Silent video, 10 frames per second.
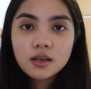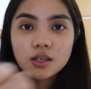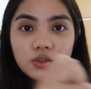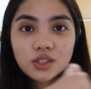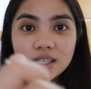
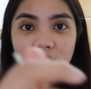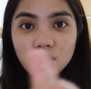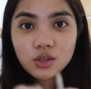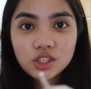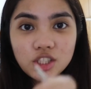Yung ganito
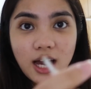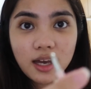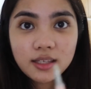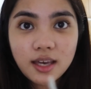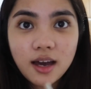yung
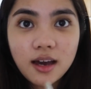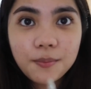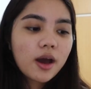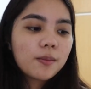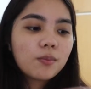jack niya.
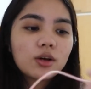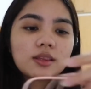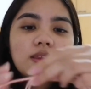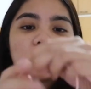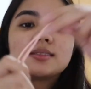I bought
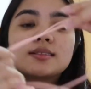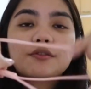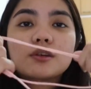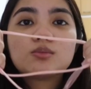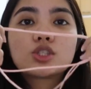this
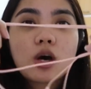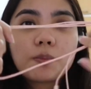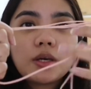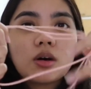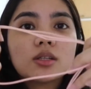from
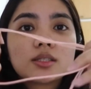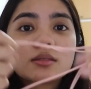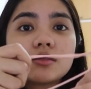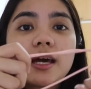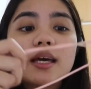Shopee
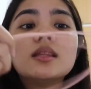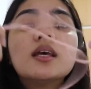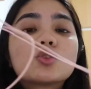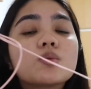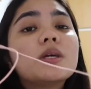also. And
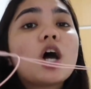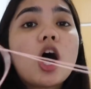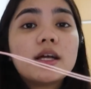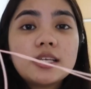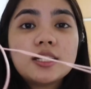to be
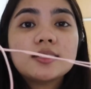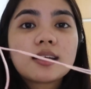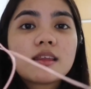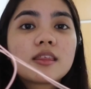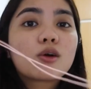honest,
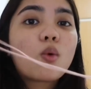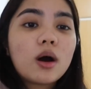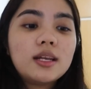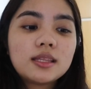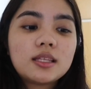the
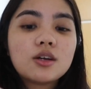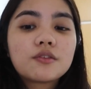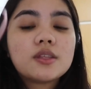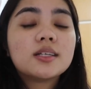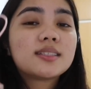quality of
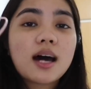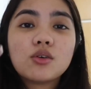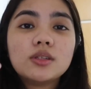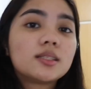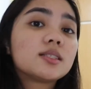the
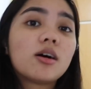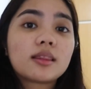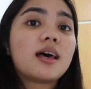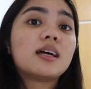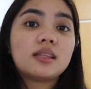sound, it's
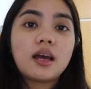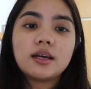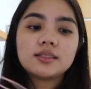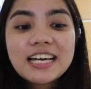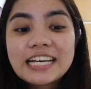not that
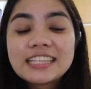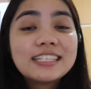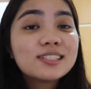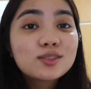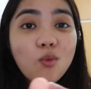nice.
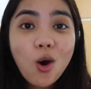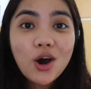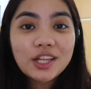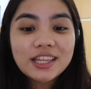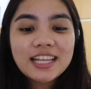This
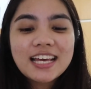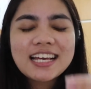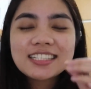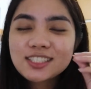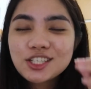one,
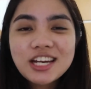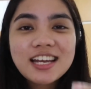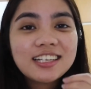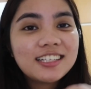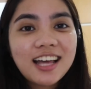it's
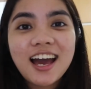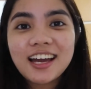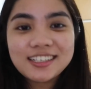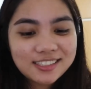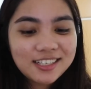really
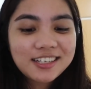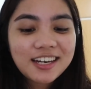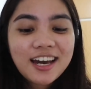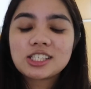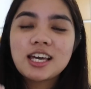nice. Like,
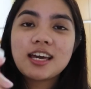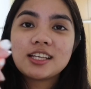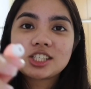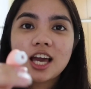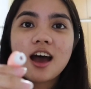
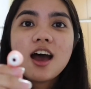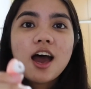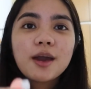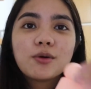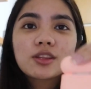ayan siya.
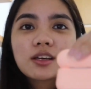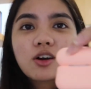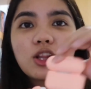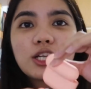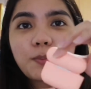I bought the
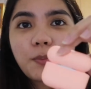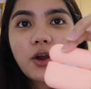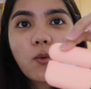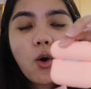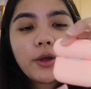color
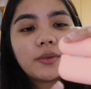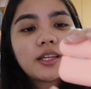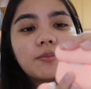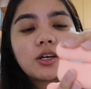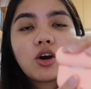pink one.
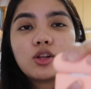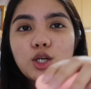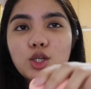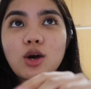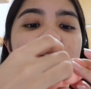Madaming
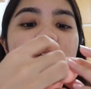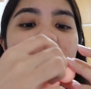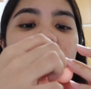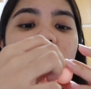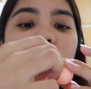color to. You
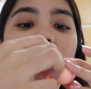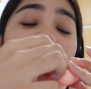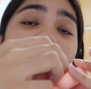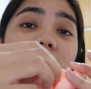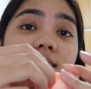can
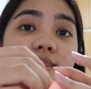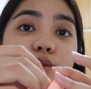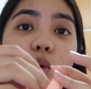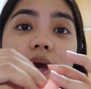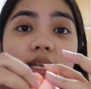connect this
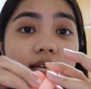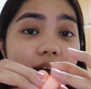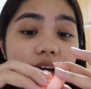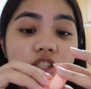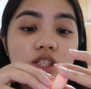to any
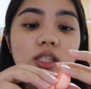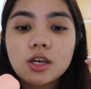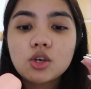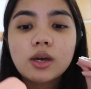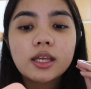gadget.
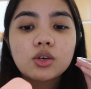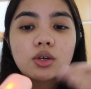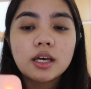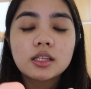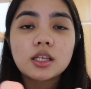Like, you can
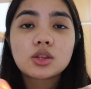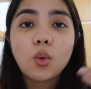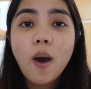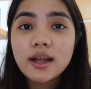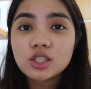connect it
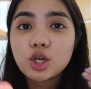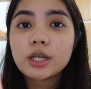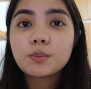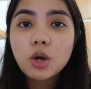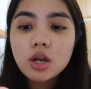to
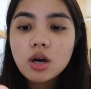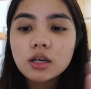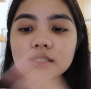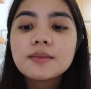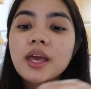Android
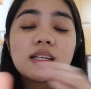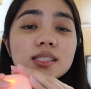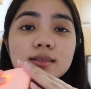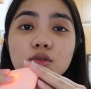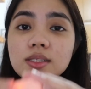products. And it's
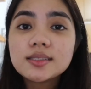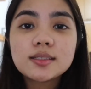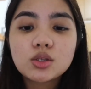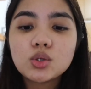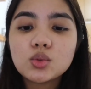so easy
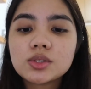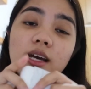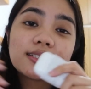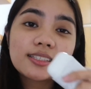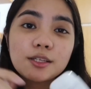to use.
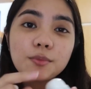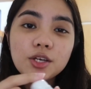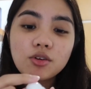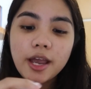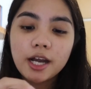Kasi diba
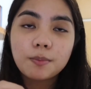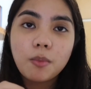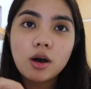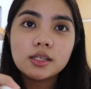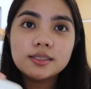yung
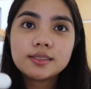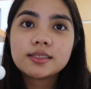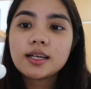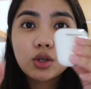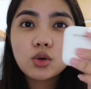AirPods?
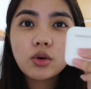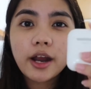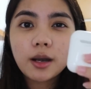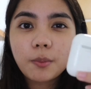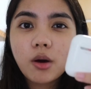Ito yung
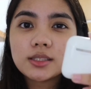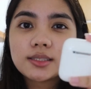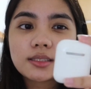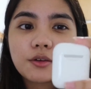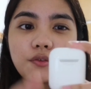AirPods
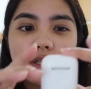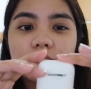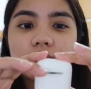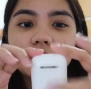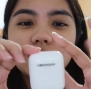na first
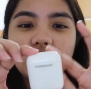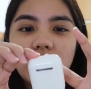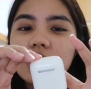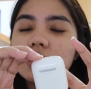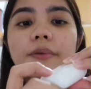
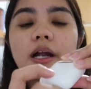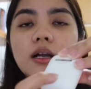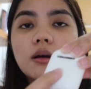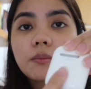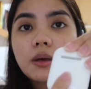gen.
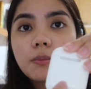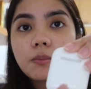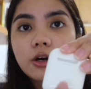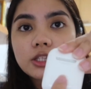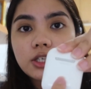Parang may
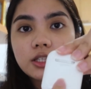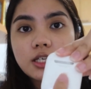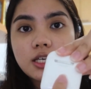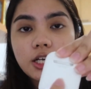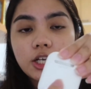button
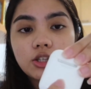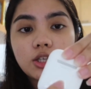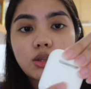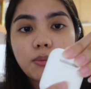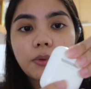here. You
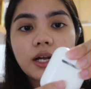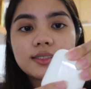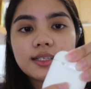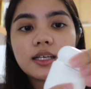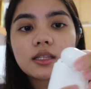need to
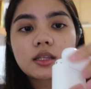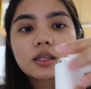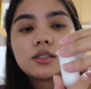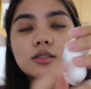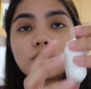press it
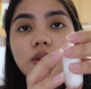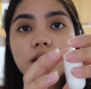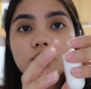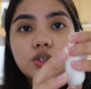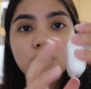so
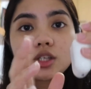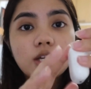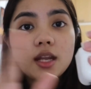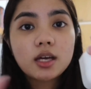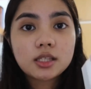that you could
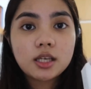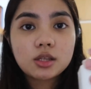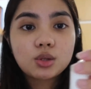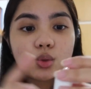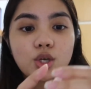connect it
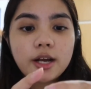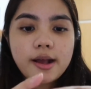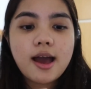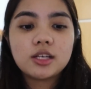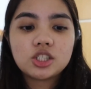to your
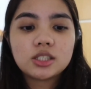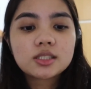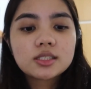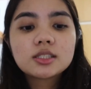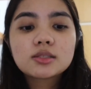gadgets.
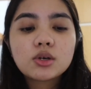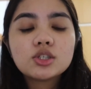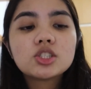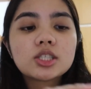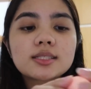This one,
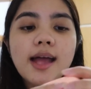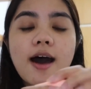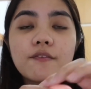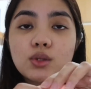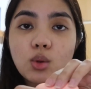you just
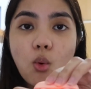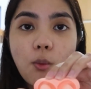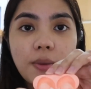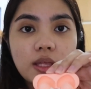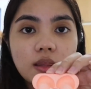have to
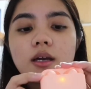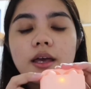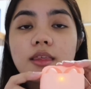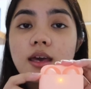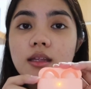open.
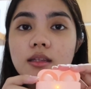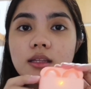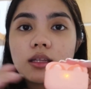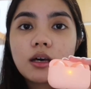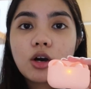And
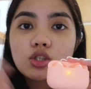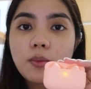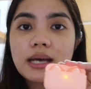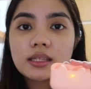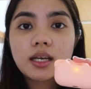then,
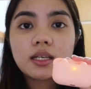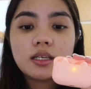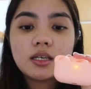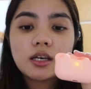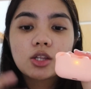
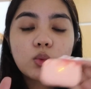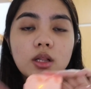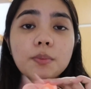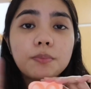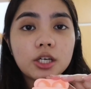automatically, it
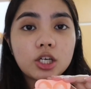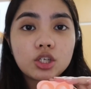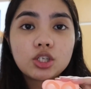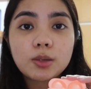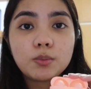will appear
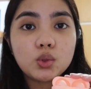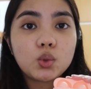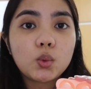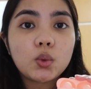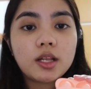on your
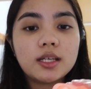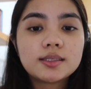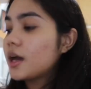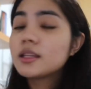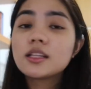Bluetooth list.
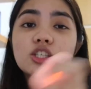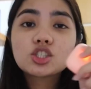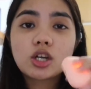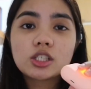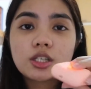And then, the
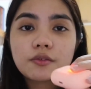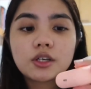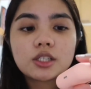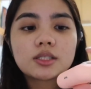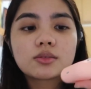charger for
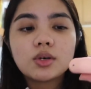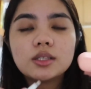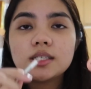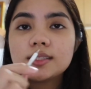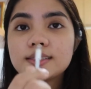this one
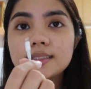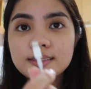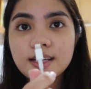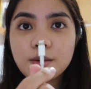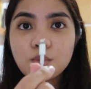is the
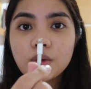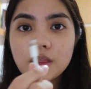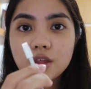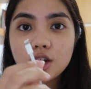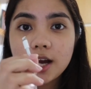same with
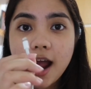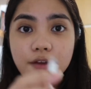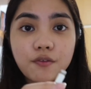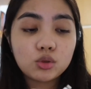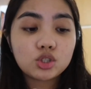your
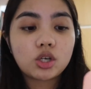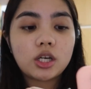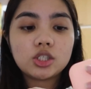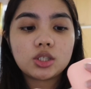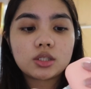iPhone
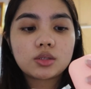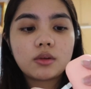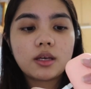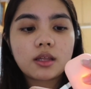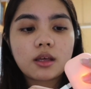charger. So,
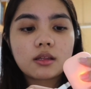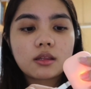like that.